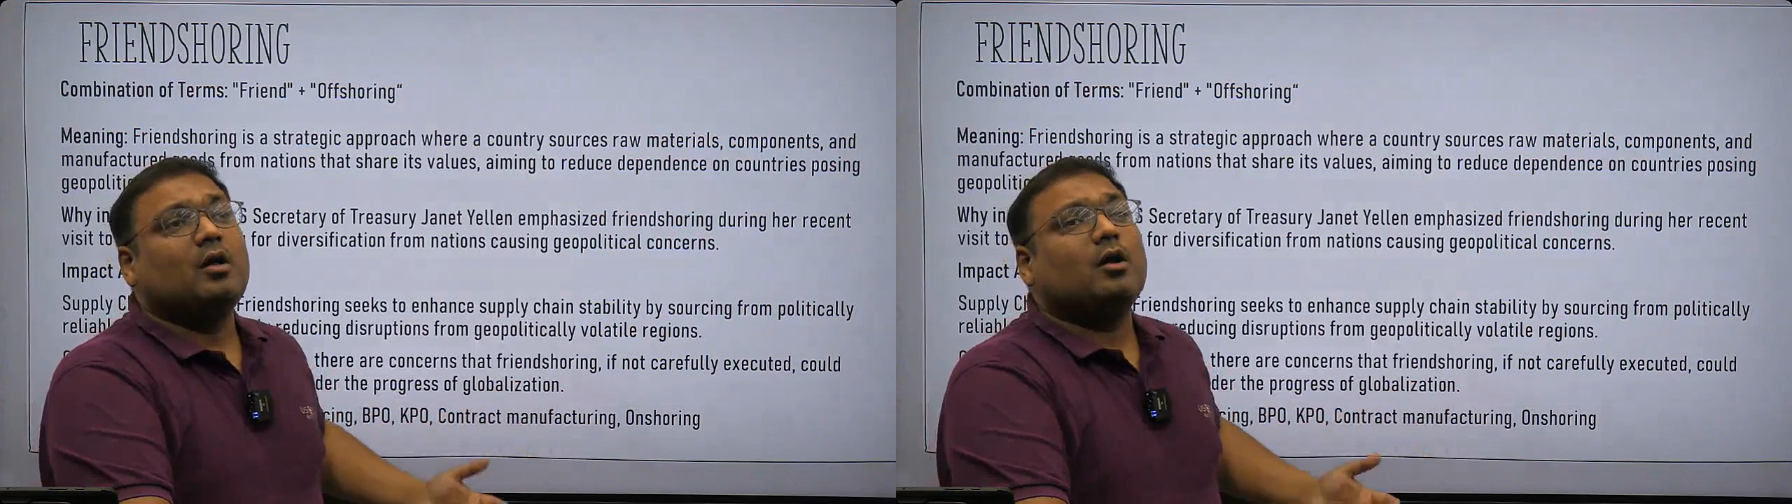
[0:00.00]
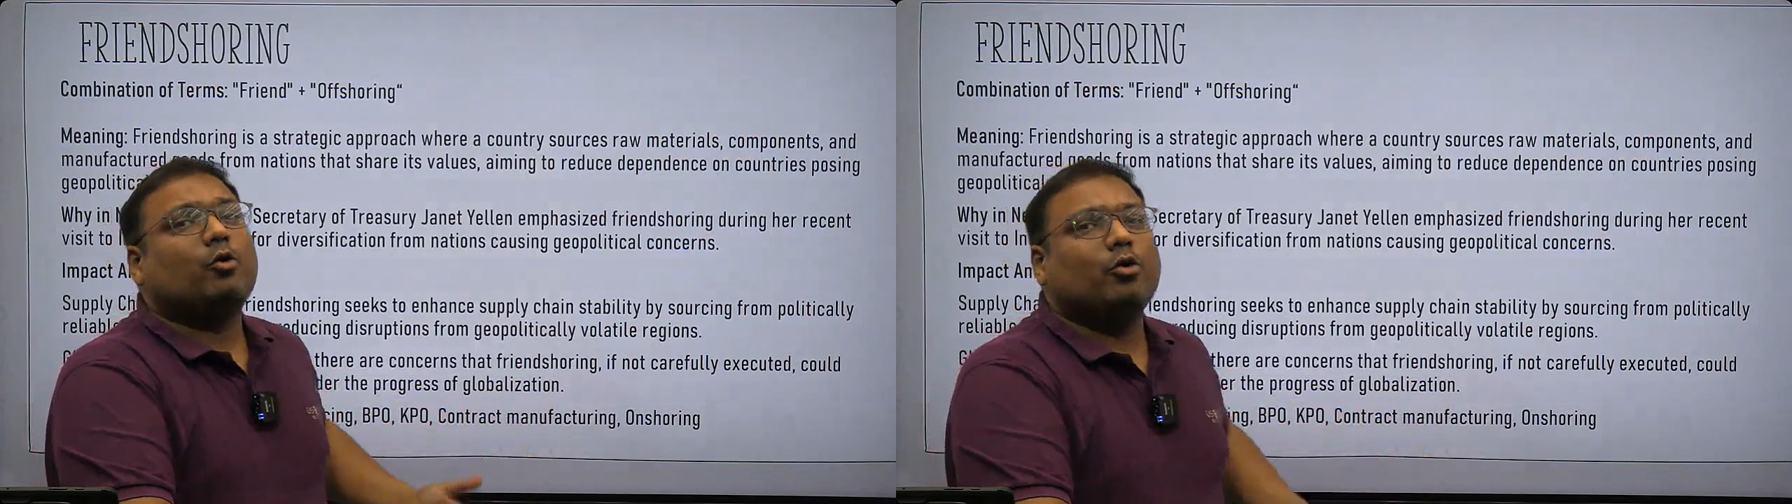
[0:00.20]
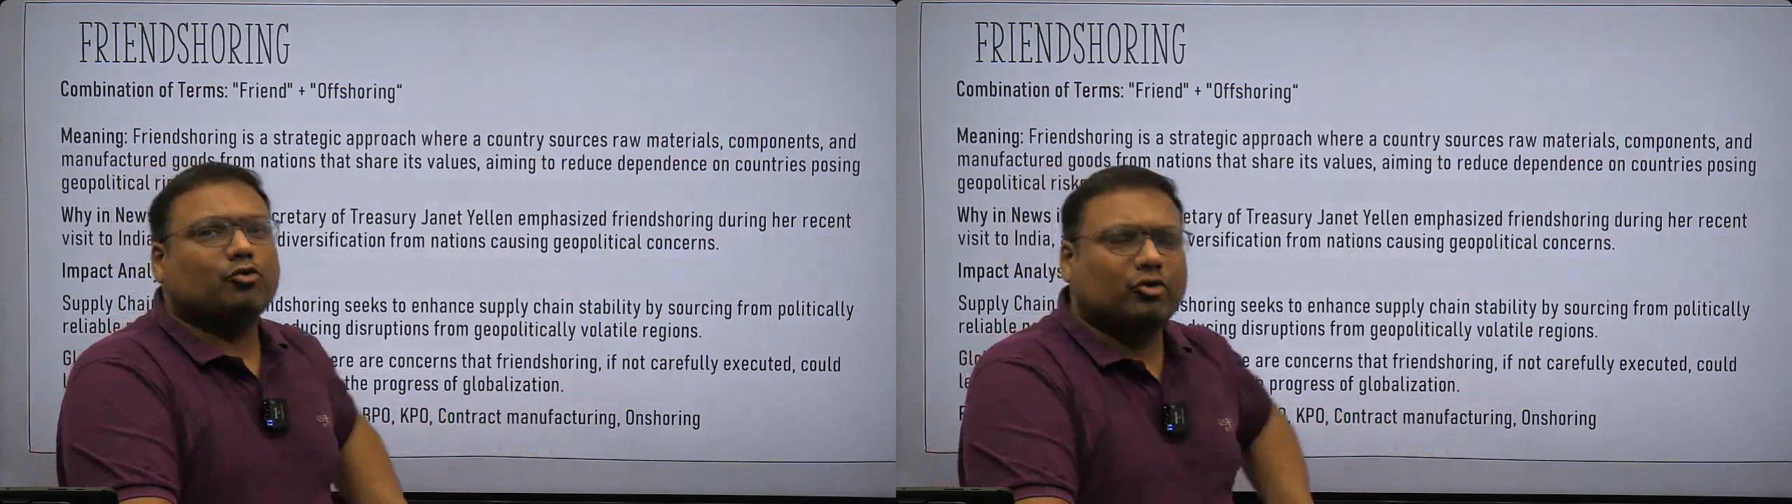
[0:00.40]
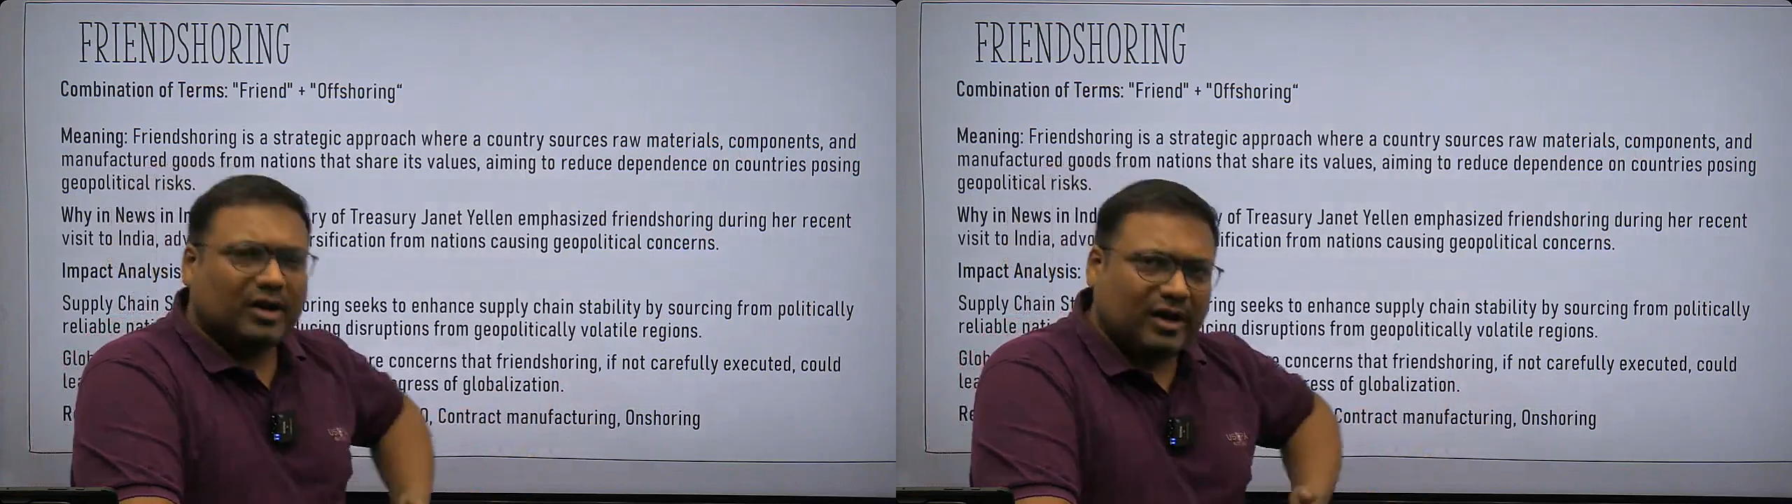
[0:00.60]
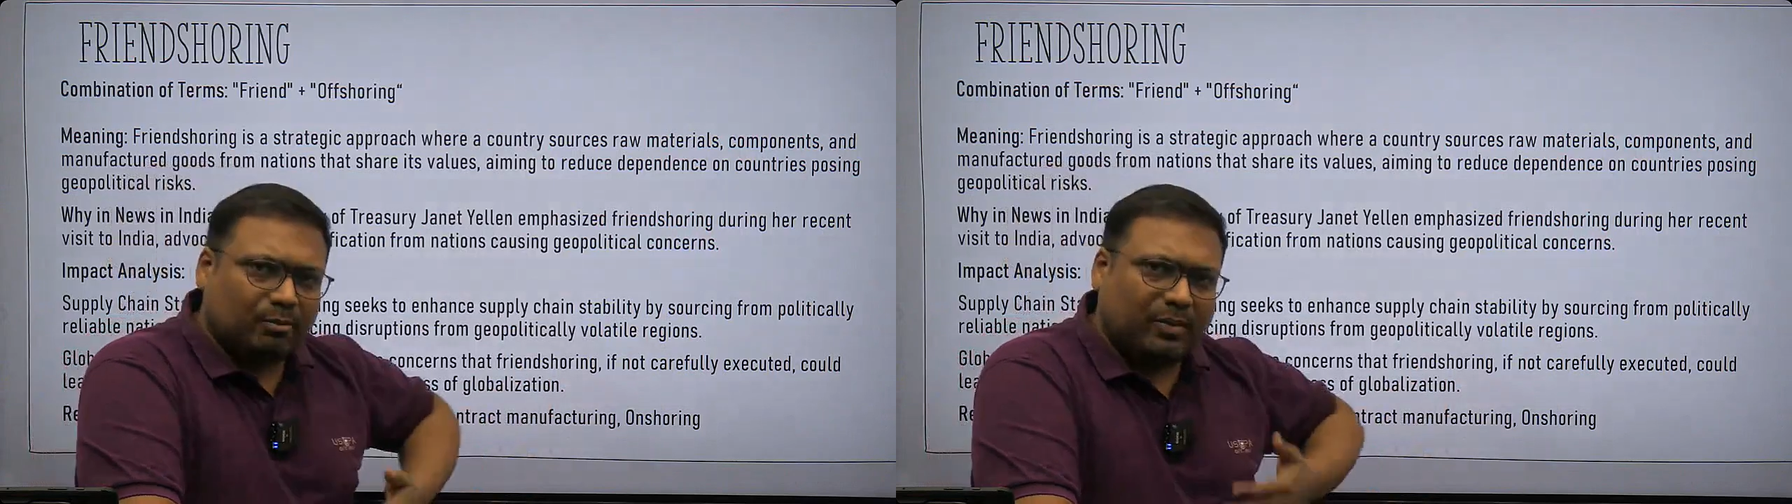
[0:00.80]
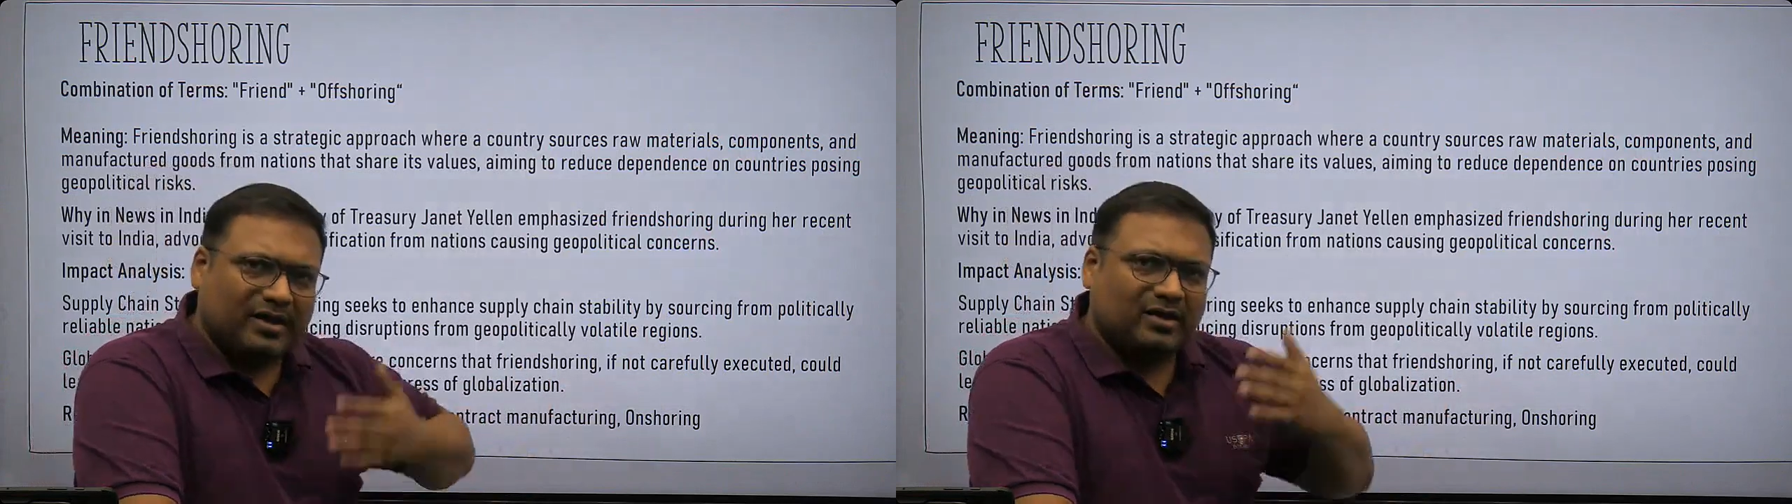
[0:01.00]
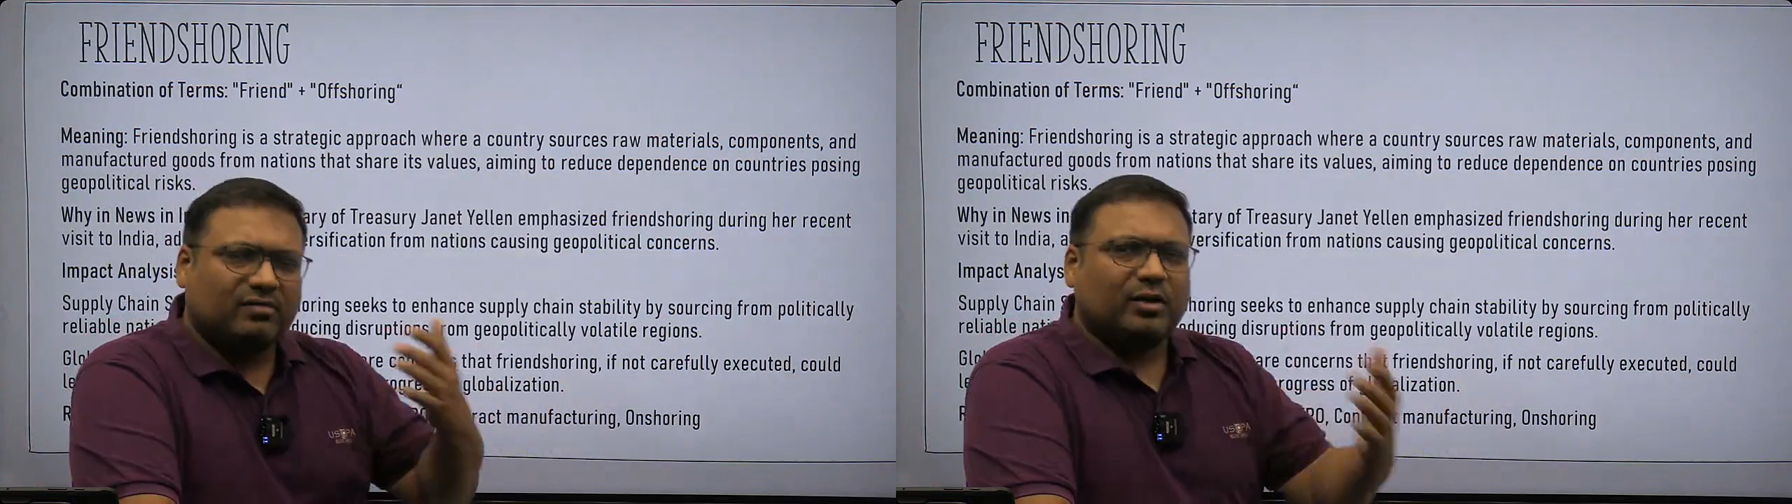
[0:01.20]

Question can, by the way,